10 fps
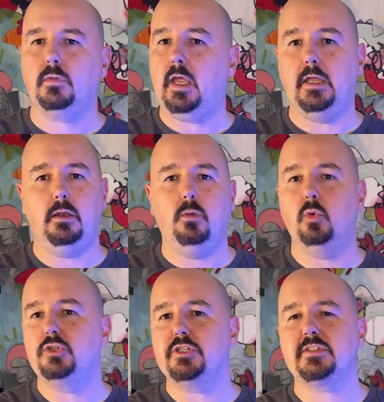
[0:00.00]
And
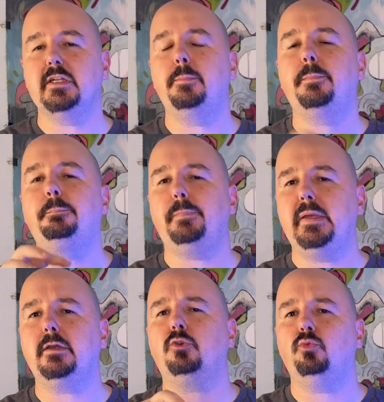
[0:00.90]
we're just gonna
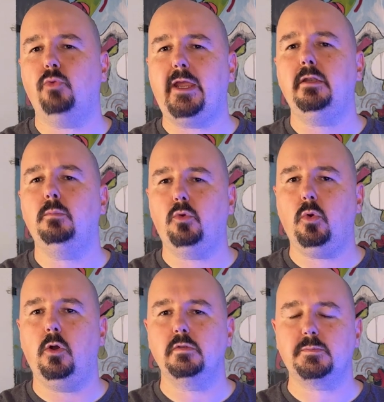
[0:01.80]
pick random
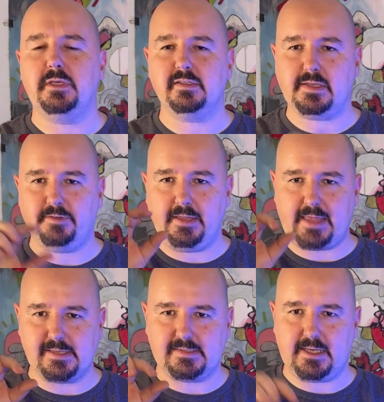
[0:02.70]
quotes because I've got
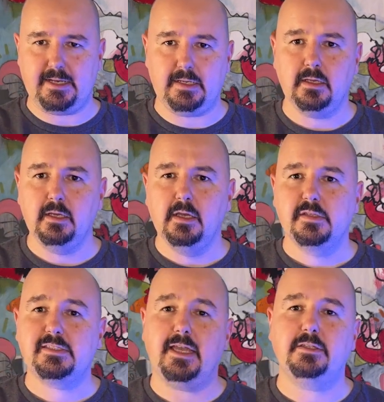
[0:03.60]
that setting
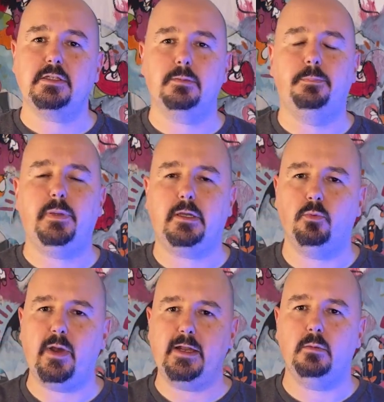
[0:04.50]
set to pick a
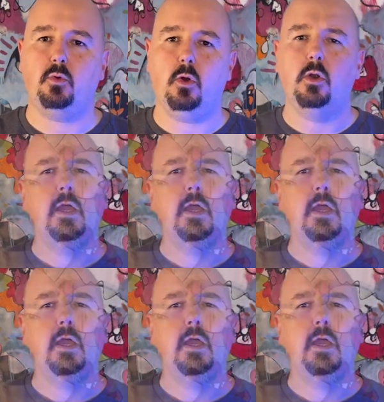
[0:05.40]
random quote.